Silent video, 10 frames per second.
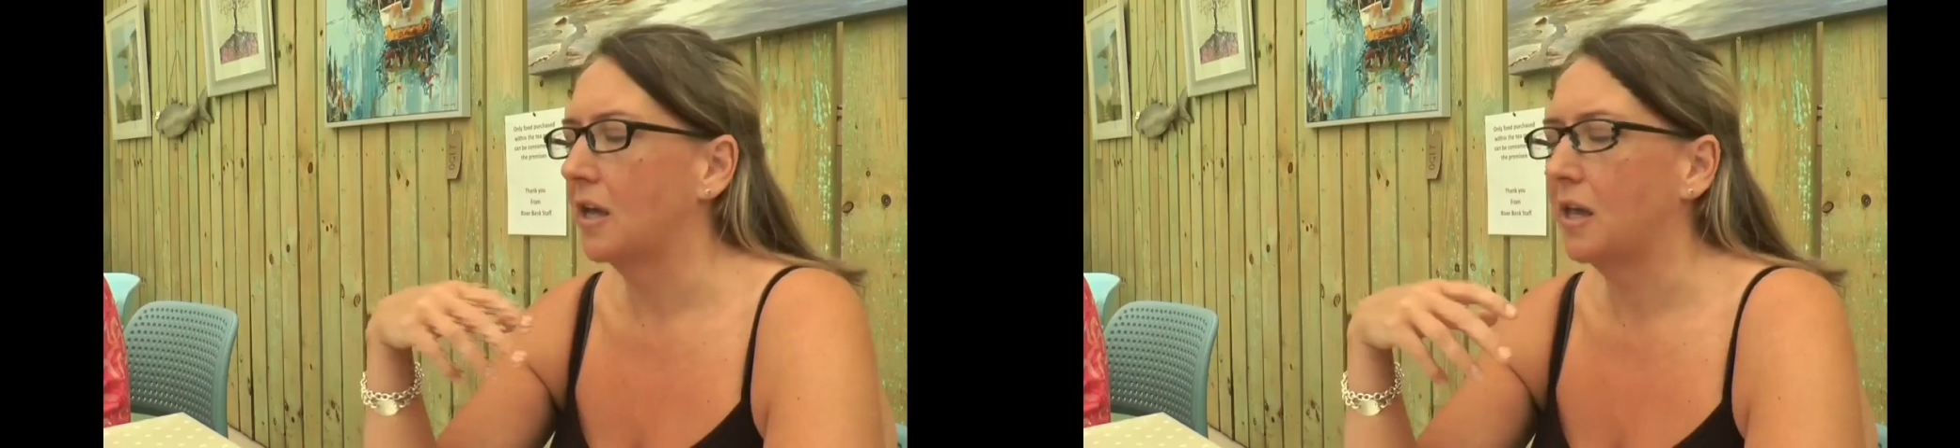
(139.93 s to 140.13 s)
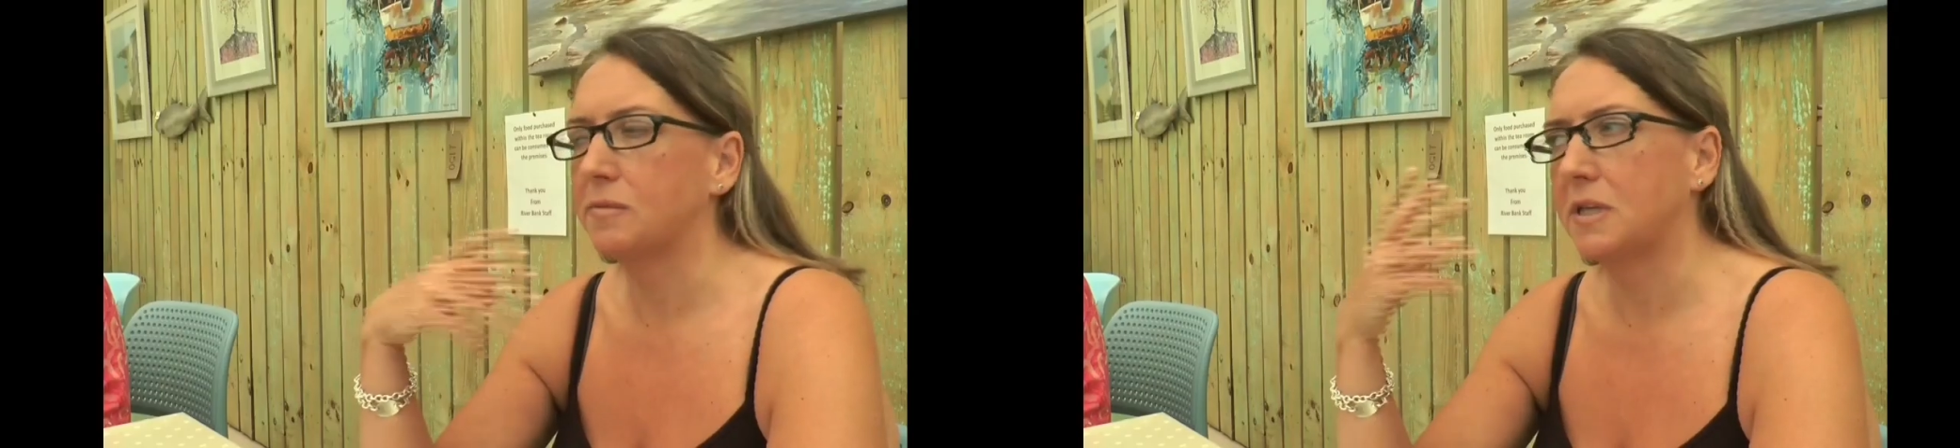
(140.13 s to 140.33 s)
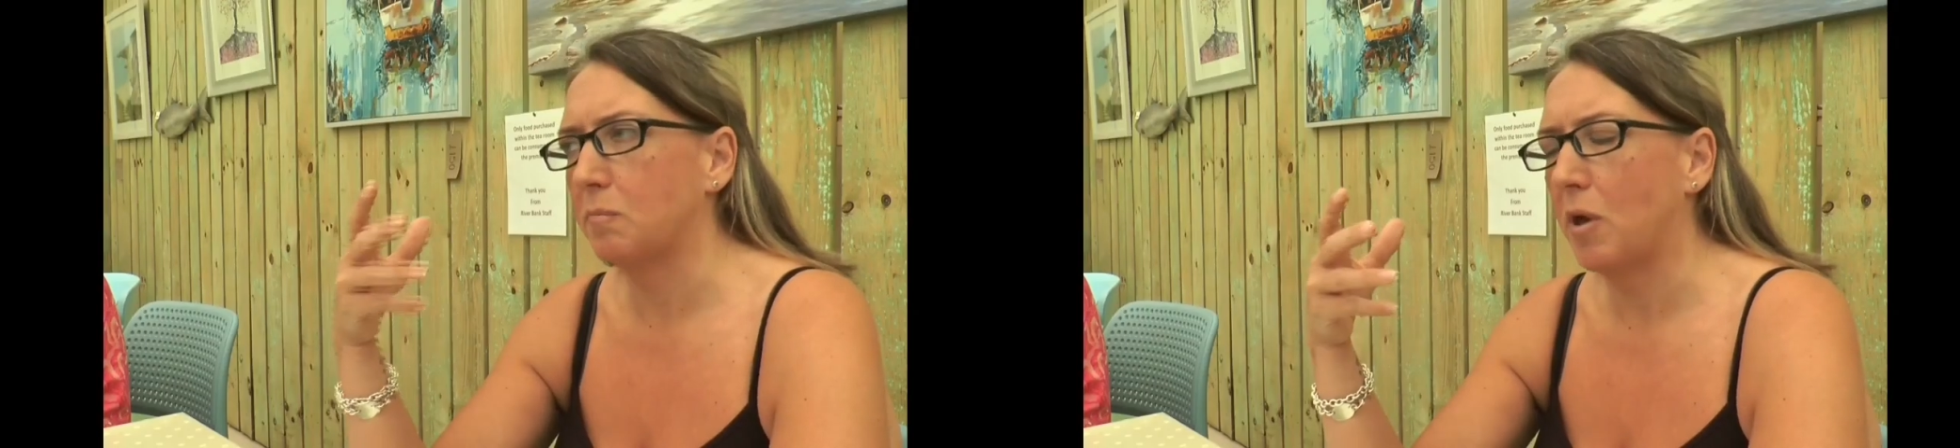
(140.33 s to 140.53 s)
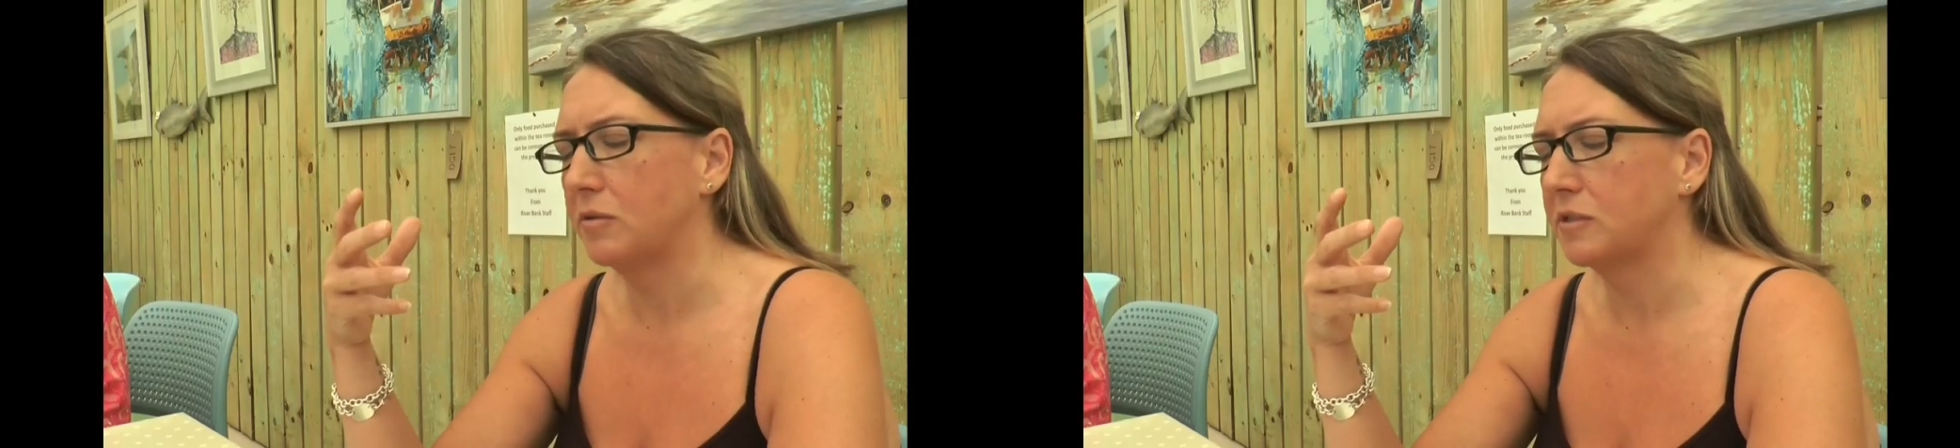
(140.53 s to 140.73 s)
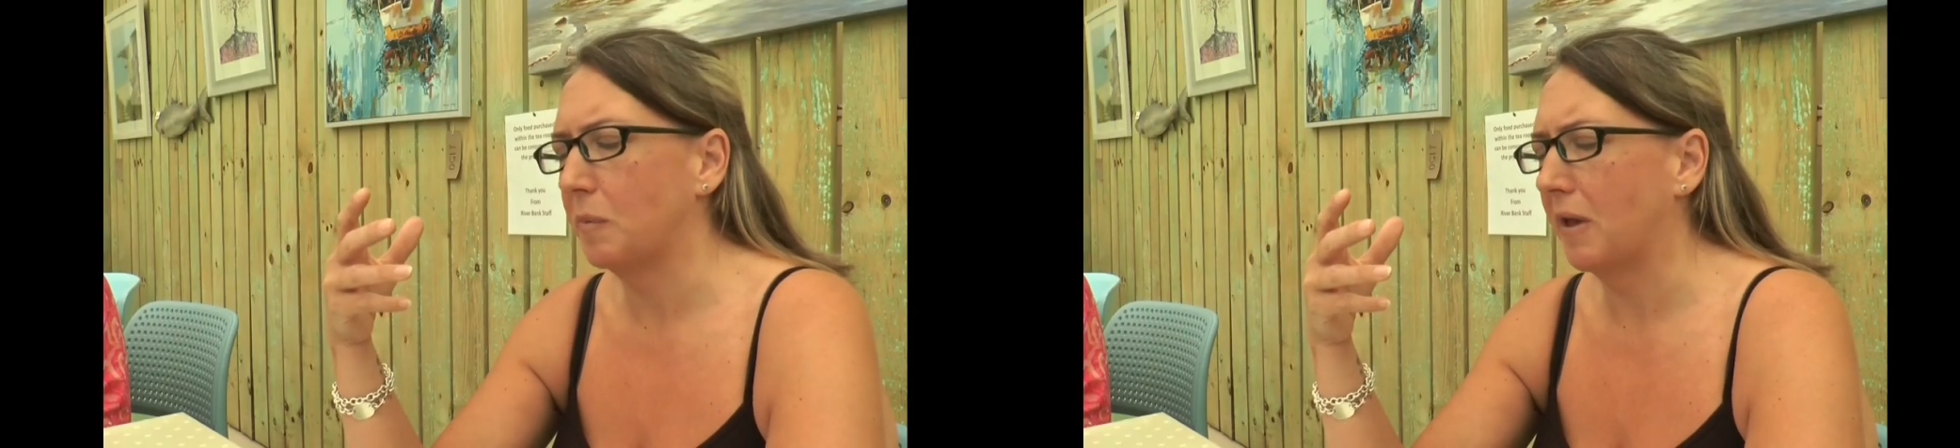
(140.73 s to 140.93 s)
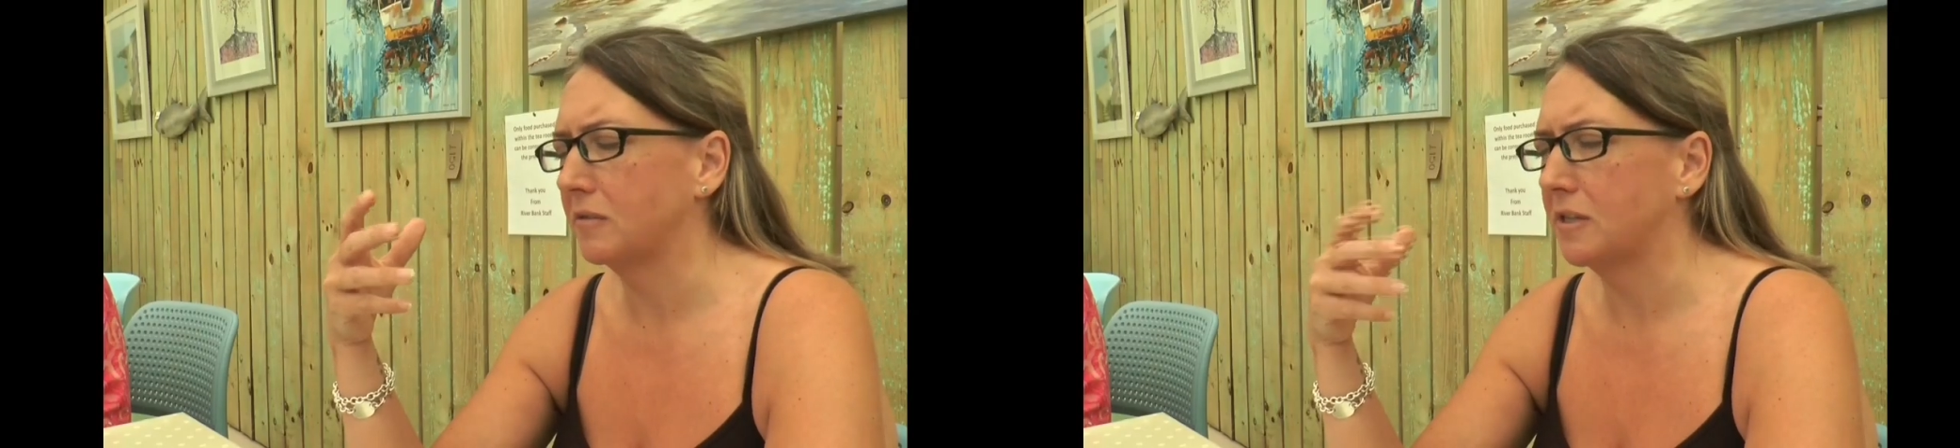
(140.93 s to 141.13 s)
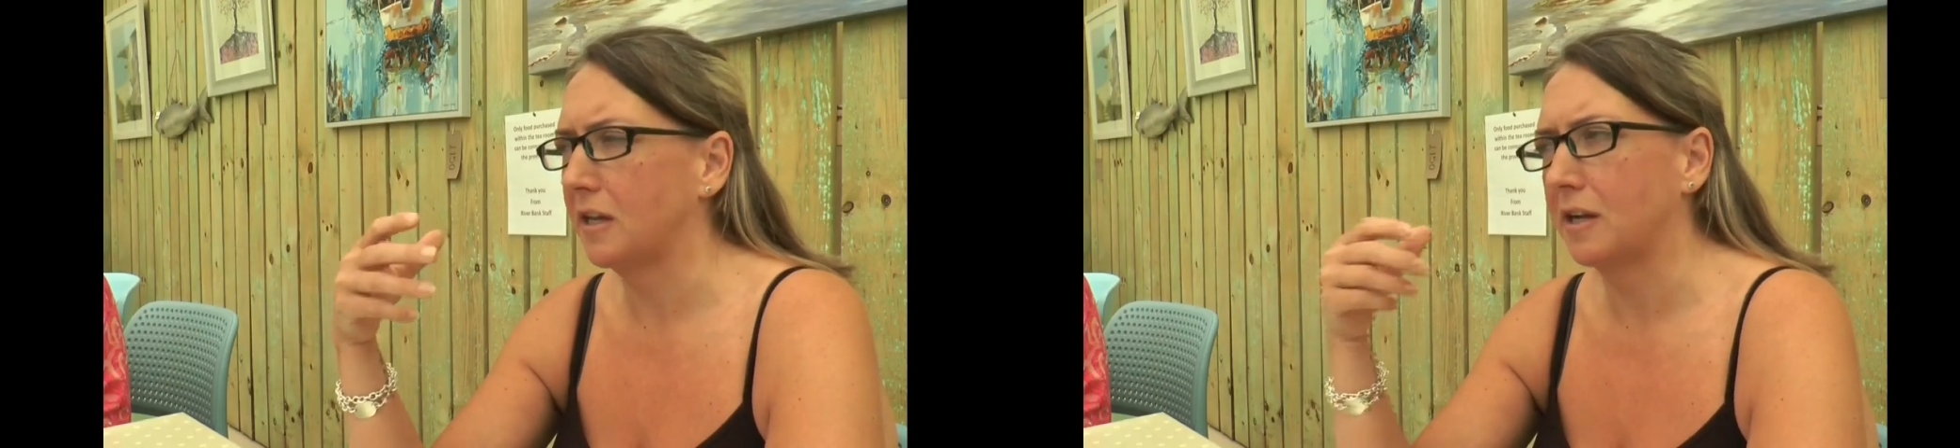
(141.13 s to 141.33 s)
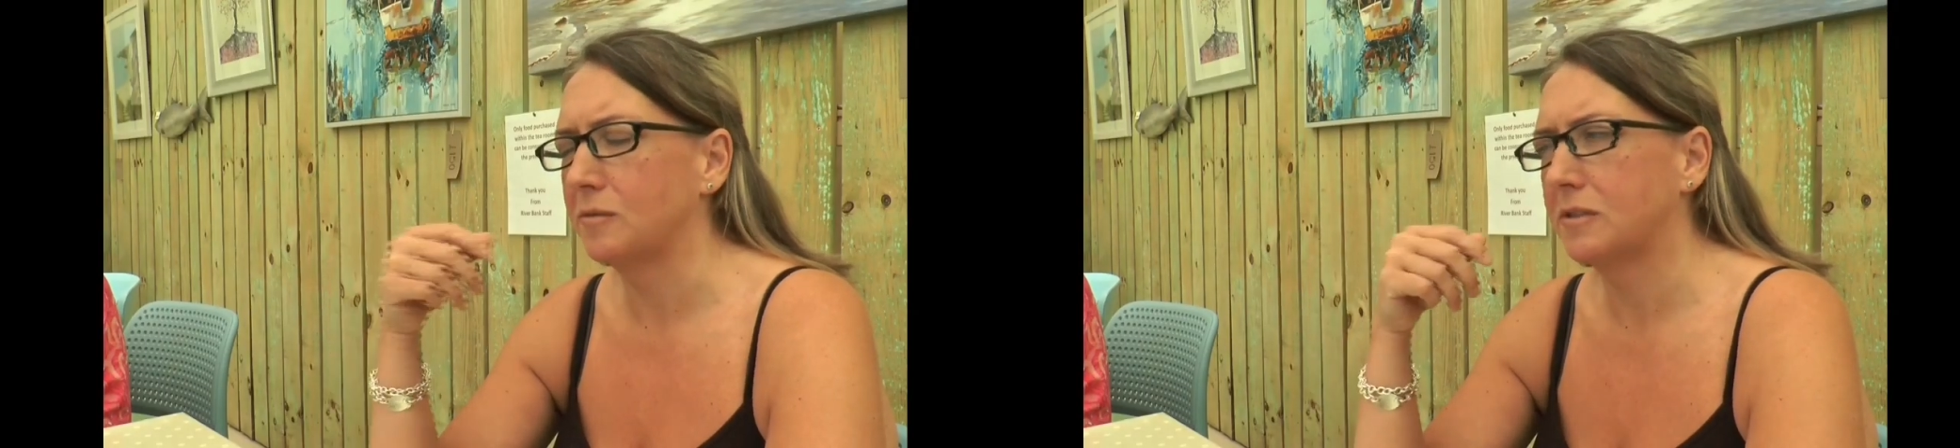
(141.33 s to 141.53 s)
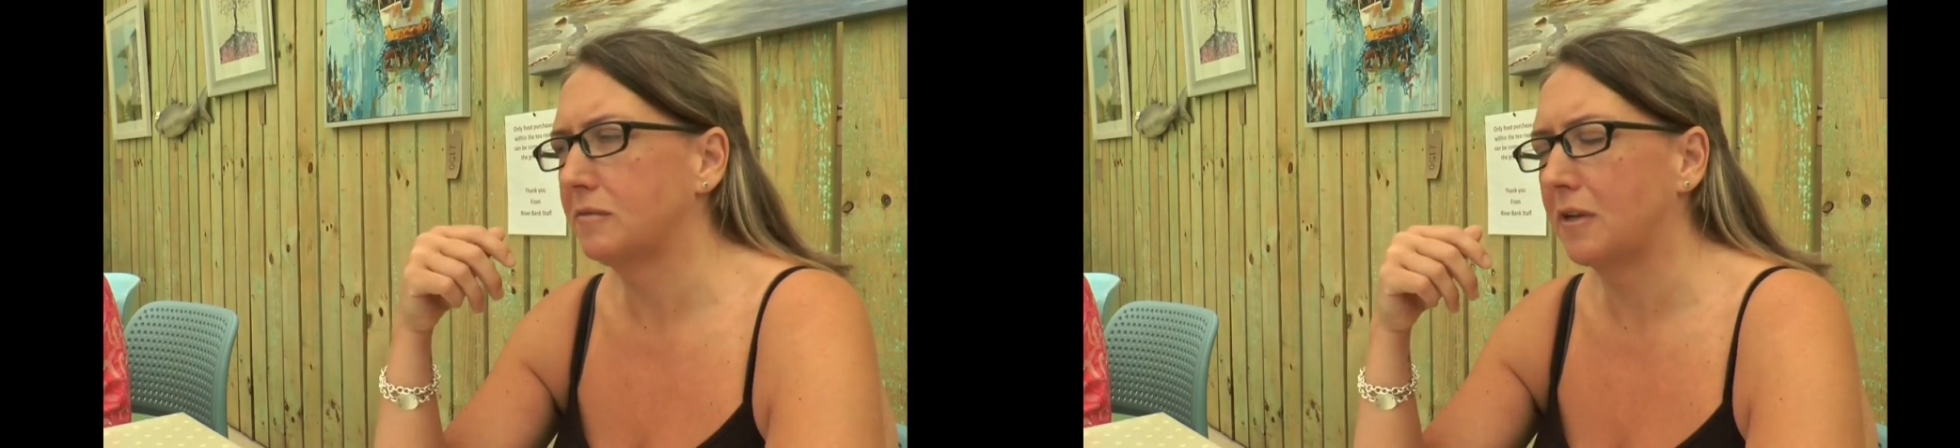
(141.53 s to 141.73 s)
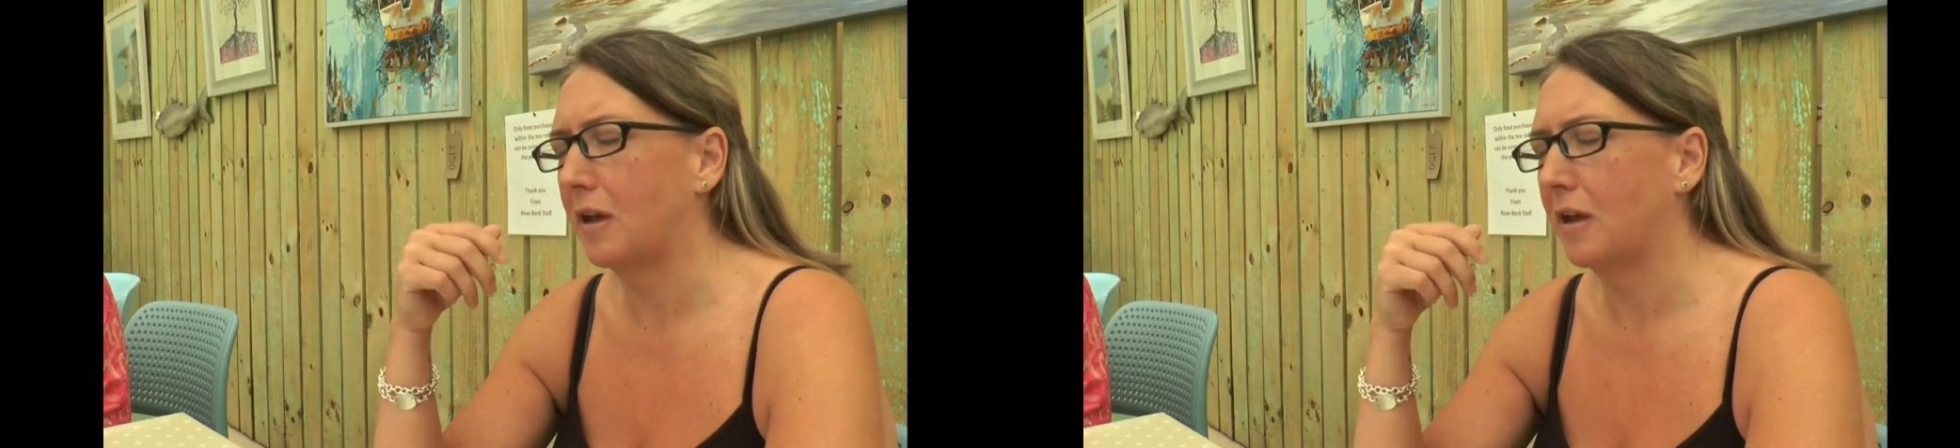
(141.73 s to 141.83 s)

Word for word: I kept seeing posts about it and I, was,